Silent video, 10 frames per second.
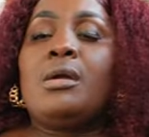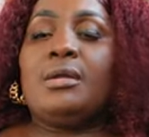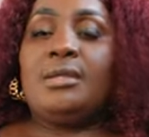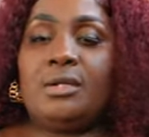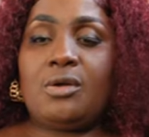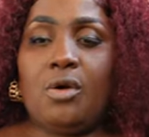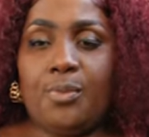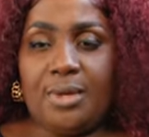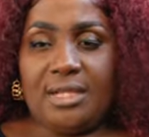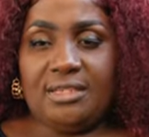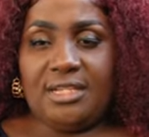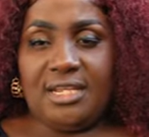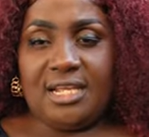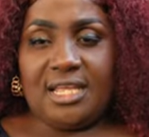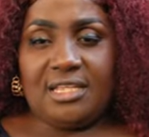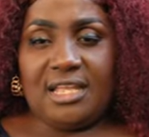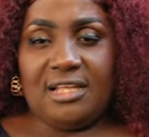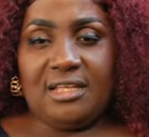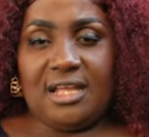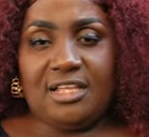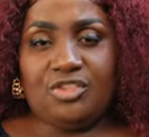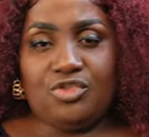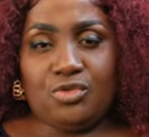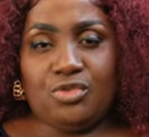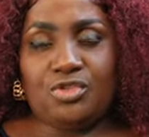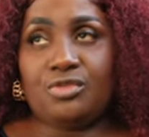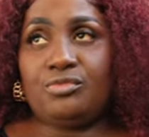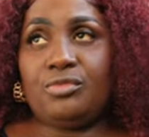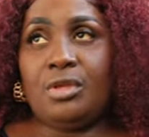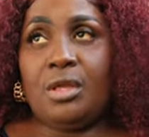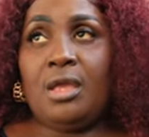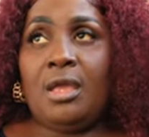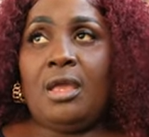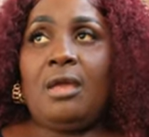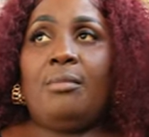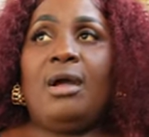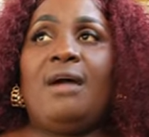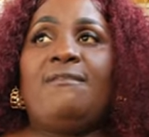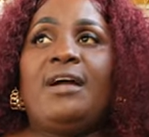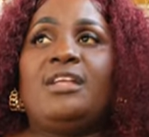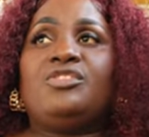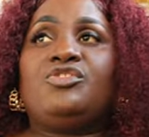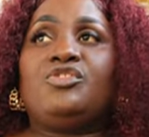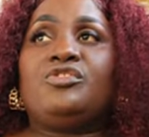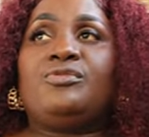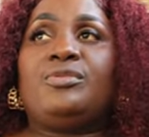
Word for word: Jacob, until then I get angels. I have angels.